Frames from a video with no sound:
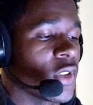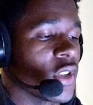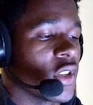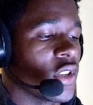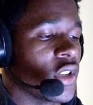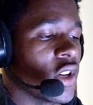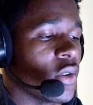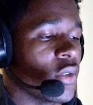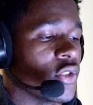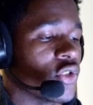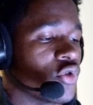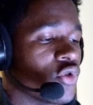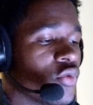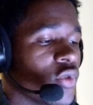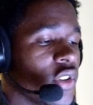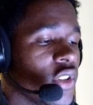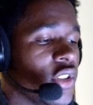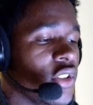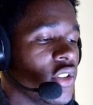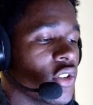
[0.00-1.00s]
Now it's
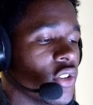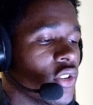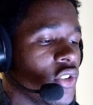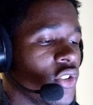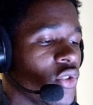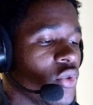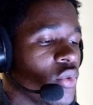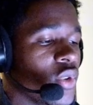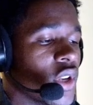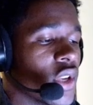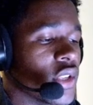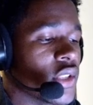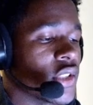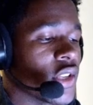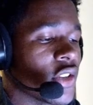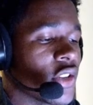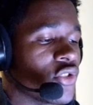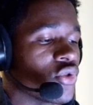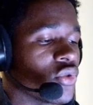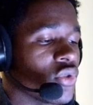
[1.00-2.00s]
really good. You get
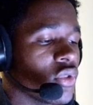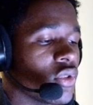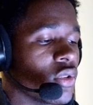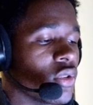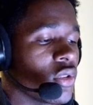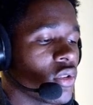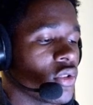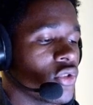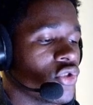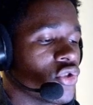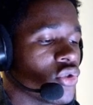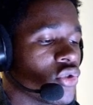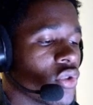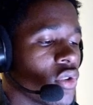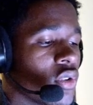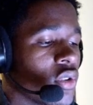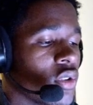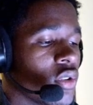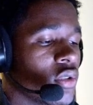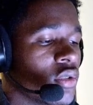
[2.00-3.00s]
central
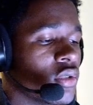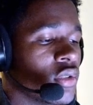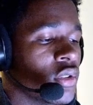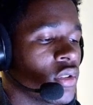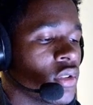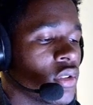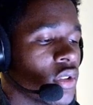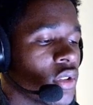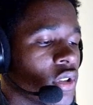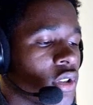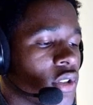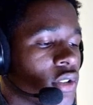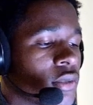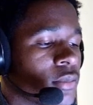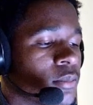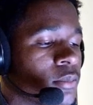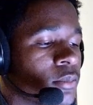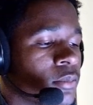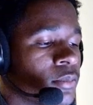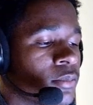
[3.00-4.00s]
control.
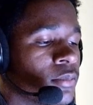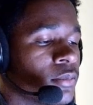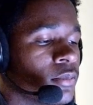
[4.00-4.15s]
Um,